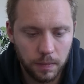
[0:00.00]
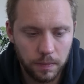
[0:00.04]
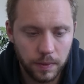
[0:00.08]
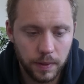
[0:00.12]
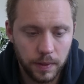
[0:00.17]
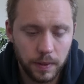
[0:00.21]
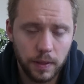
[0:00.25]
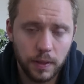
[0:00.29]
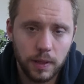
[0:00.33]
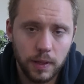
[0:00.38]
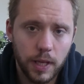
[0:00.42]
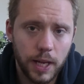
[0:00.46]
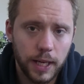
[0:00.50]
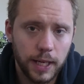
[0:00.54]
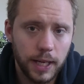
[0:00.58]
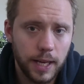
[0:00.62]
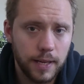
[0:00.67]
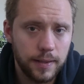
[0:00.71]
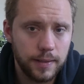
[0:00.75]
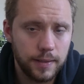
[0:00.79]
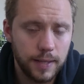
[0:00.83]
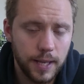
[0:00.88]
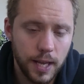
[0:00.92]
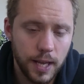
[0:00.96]
But like
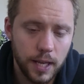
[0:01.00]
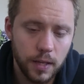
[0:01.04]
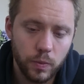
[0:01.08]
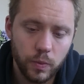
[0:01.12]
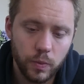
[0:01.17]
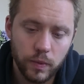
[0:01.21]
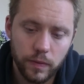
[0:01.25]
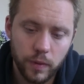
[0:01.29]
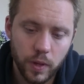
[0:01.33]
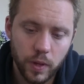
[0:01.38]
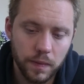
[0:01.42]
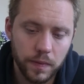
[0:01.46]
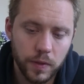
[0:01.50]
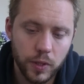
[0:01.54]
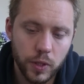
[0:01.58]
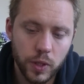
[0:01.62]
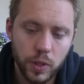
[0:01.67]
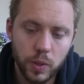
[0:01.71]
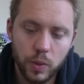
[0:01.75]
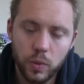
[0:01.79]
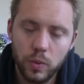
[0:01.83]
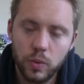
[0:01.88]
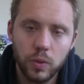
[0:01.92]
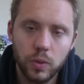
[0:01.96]
I said, if you have
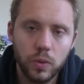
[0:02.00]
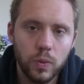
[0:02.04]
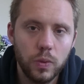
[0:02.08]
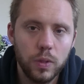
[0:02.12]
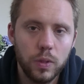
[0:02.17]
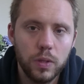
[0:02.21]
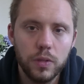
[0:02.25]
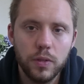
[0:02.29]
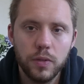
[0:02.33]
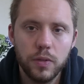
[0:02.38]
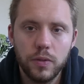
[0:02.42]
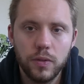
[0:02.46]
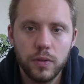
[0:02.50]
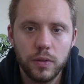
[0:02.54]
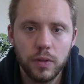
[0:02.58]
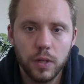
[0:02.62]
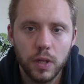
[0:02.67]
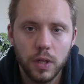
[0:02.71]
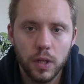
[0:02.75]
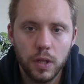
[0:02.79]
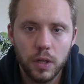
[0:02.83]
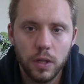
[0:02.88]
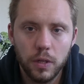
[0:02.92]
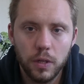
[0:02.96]
Dune Crawlers
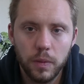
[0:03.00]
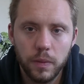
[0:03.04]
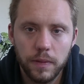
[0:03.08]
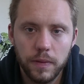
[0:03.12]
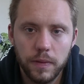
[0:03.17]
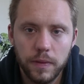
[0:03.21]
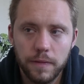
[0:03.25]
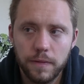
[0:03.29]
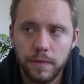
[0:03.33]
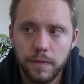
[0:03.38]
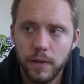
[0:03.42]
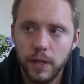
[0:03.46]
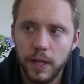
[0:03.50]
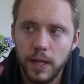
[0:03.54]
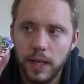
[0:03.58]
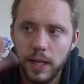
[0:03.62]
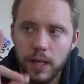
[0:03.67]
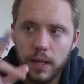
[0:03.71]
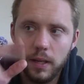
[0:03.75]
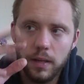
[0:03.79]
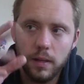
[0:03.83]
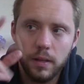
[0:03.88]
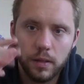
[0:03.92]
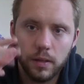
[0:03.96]
with the
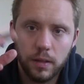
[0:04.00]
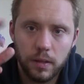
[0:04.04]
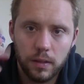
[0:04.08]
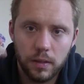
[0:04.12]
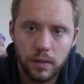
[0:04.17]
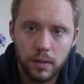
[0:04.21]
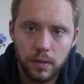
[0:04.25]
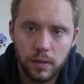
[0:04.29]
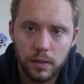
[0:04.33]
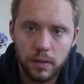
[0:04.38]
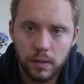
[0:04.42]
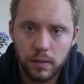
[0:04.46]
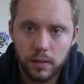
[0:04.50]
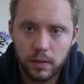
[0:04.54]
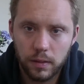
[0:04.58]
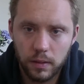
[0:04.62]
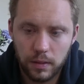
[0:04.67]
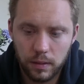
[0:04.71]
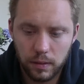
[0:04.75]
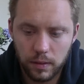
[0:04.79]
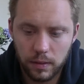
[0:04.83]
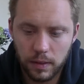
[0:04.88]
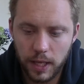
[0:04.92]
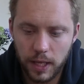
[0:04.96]
3
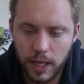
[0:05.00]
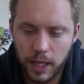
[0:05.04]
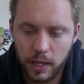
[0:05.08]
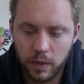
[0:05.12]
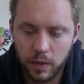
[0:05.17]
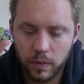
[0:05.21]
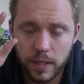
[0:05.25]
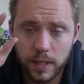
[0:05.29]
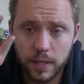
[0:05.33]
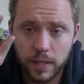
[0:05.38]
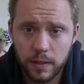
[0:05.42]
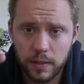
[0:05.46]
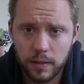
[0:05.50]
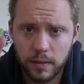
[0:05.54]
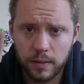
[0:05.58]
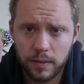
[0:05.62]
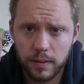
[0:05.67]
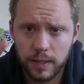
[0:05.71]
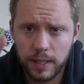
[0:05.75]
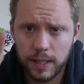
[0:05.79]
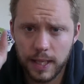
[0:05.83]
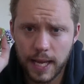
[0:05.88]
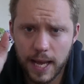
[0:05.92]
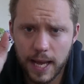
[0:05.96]

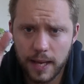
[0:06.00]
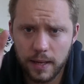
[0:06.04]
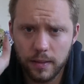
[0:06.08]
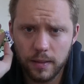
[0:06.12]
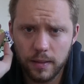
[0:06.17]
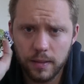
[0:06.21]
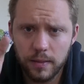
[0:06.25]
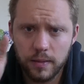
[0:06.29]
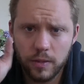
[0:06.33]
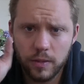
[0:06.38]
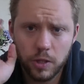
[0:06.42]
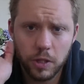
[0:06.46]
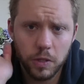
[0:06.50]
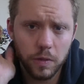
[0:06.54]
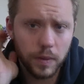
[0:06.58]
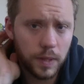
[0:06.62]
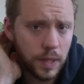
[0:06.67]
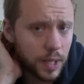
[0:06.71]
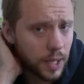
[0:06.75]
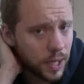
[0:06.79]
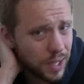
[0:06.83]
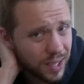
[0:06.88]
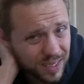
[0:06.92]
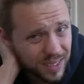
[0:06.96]
Icarus cannons
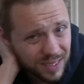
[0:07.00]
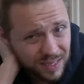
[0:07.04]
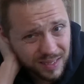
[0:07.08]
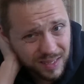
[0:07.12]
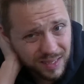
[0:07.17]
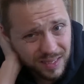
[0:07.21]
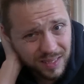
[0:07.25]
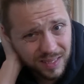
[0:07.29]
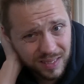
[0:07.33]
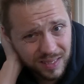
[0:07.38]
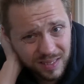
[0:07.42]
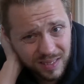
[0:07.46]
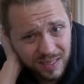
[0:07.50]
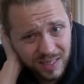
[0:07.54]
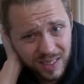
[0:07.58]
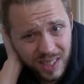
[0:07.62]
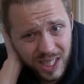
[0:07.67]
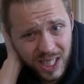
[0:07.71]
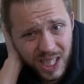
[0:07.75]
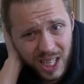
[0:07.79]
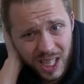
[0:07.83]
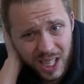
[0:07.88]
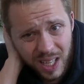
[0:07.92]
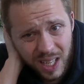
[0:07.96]
shooting at
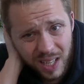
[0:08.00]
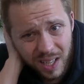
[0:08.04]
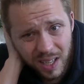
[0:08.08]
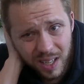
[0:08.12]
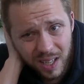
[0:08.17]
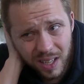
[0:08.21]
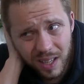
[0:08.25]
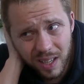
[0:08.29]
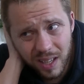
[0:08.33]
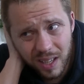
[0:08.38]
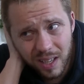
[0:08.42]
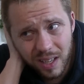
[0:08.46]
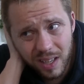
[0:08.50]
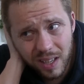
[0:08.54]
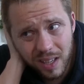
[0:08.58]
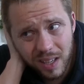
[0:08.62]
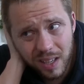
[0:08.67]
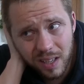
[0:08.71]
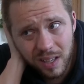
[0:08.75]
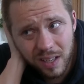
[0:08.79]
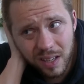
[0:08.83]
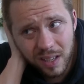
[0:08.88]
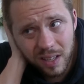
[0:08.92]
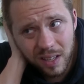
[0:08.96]
the
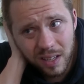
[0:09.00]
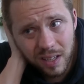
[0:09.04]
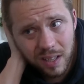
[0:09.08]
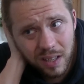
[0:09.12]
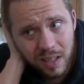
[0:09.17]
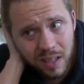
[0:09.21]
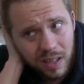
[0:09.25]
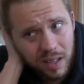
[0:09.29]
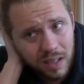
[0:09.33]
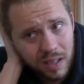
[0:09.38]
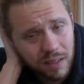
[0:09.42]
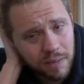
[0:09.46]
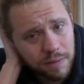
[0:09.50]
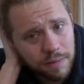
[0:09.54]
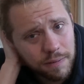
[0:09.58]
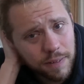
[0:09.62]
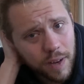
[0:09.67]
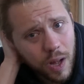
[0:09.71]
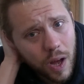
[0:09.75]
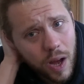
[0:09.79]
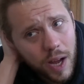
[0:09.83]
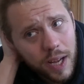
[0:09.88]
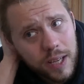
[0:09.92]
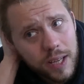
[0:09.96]

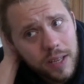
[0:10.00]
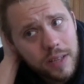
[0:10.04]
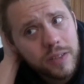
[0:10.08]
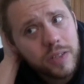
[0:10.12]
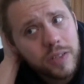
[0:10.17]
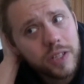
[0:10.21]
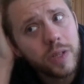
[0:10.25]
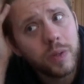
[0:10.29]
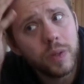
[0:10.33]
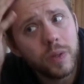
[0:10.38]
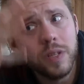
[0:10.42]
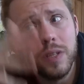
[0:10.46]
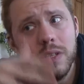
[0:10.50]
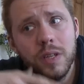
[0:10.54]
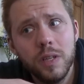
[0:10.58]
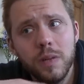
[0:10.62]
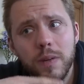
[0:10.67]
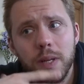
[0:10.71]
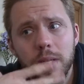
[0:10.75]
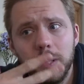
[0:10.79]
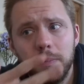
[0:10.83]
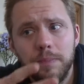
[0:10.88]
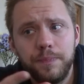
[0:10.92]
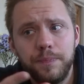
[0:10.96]
flyers, you can
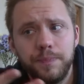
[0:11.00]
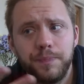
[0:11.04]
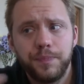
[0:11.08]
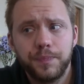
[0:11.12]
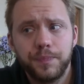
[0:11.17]
do it.